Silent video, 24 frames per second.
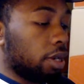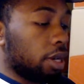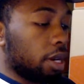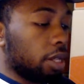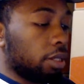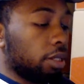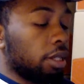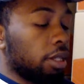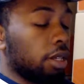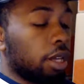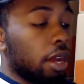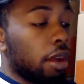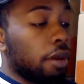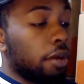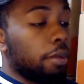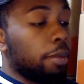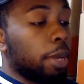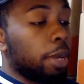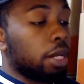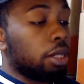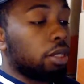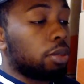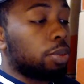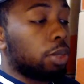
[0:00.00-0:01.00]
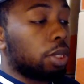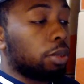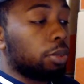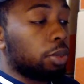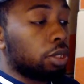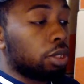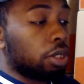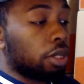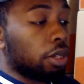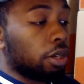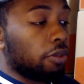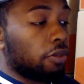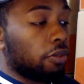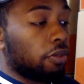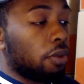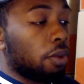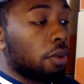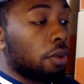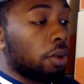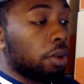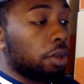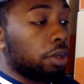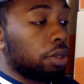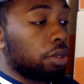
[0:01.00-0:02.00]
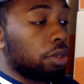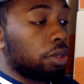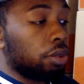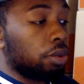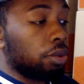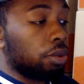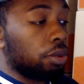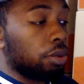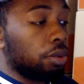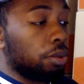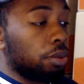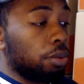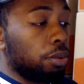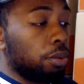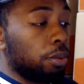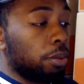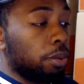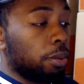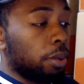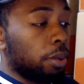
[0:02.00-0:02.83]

think everybody's pretty much looking forward to